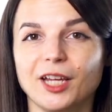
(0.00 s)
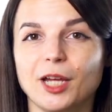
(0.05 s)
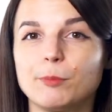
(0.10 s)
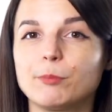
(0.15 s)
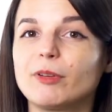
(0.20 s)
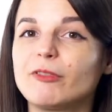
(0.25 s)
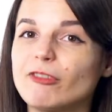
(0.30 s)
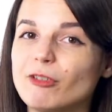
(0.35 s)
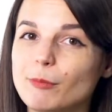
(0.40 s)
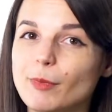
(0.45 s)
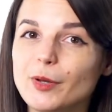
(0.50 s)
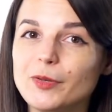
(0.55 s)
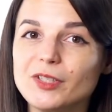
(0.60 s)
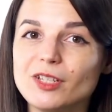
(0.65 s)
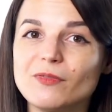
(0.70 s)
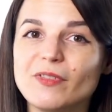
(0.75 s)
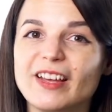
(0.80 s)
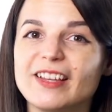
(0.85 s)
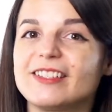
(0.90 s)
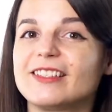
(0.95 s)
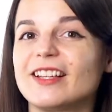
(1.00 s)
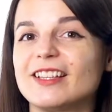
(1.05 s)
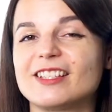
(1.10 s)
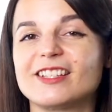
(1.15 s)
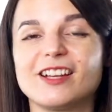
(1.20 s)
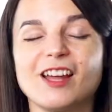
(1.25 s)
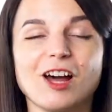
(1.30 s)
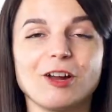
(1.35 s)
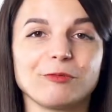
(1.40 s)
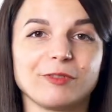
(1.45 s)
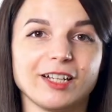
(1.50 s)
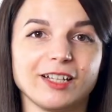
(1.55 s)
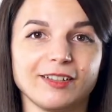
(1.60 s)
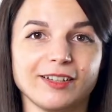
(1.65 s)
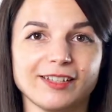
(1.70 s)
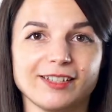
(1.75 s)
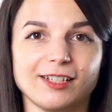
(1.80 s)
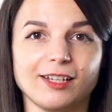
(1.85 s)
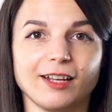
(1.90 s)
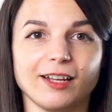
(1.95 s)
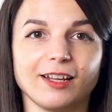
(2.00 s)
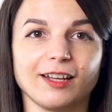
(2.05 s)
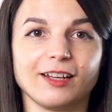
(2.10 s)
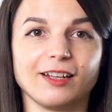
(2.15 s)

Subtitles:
But for most of us, that's not realistic.